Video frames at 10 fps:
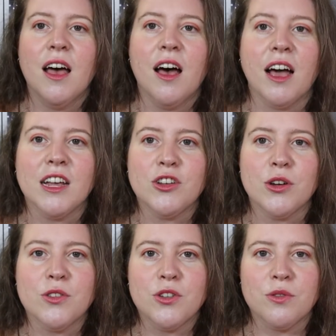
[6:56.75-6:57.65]
I
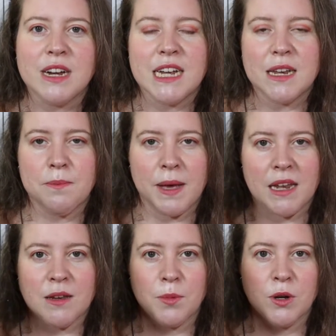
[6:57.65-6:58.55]
chose to read
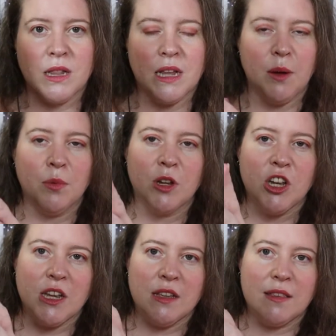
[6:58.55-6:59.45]
Banned Book Club,
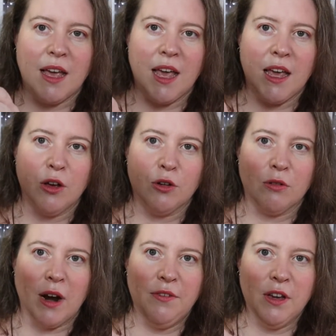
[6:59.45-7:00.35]
which is a
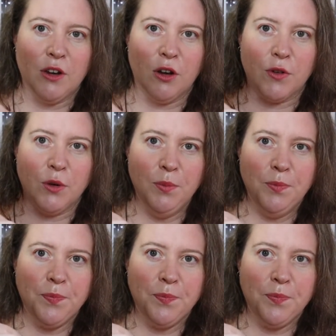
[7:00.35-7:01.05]
graphic novel.